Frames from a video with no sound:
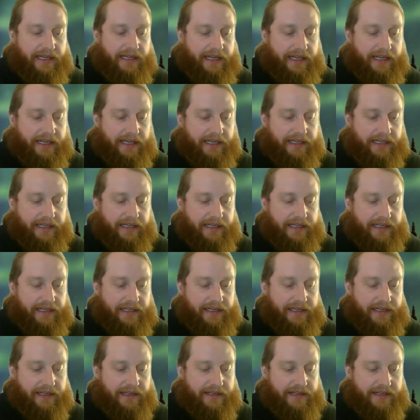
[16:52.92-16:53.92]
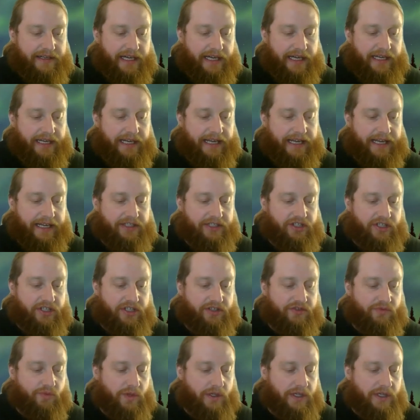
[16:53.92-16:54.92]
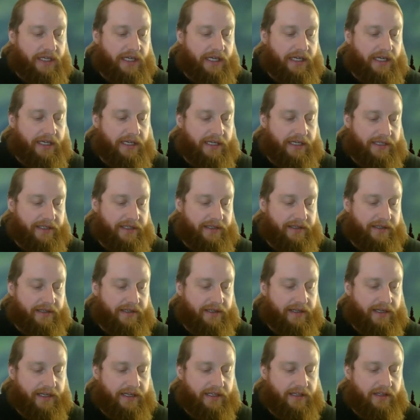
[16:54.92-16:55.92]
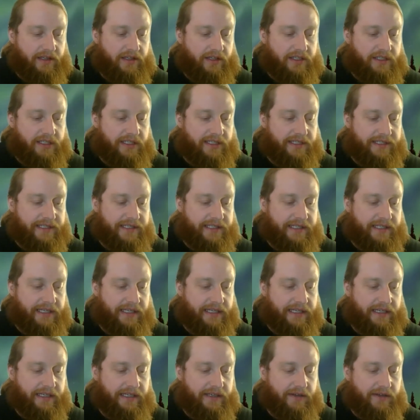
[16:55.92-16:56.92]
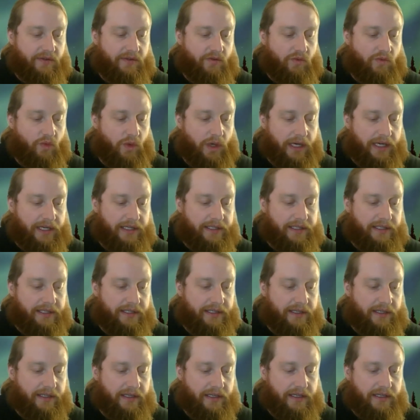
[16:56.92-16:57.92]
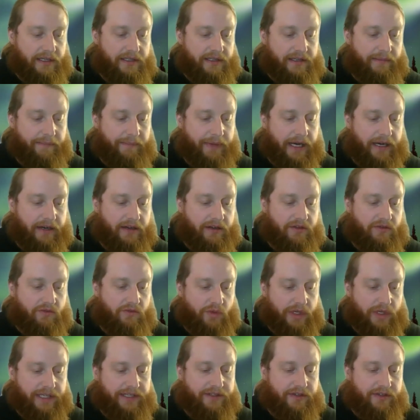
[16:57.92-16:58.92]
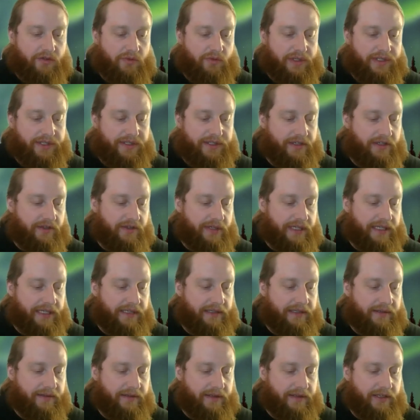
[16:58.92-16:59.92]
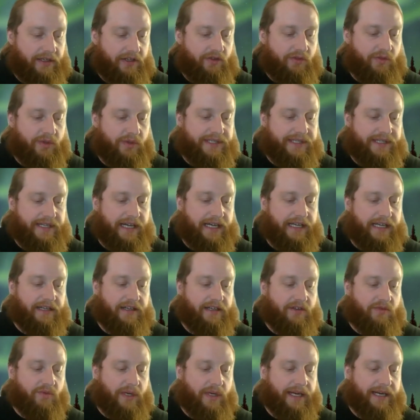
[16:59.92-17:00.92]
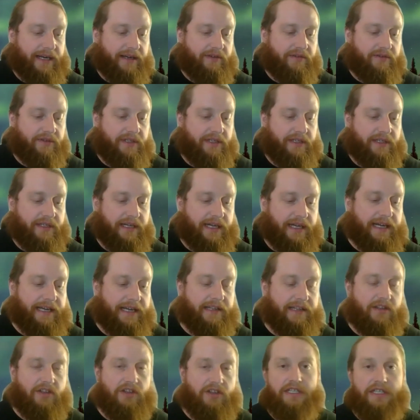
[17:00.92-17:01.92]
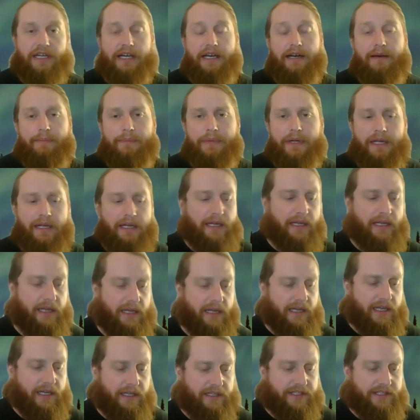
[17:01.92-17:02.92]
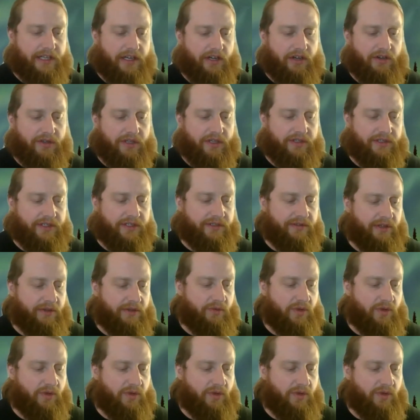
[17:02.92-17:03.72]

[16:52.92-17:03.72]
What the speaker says: and nuthatches were gone. I looked to see what the Baron Weasel was doing. He was not around. I looked up. So those 3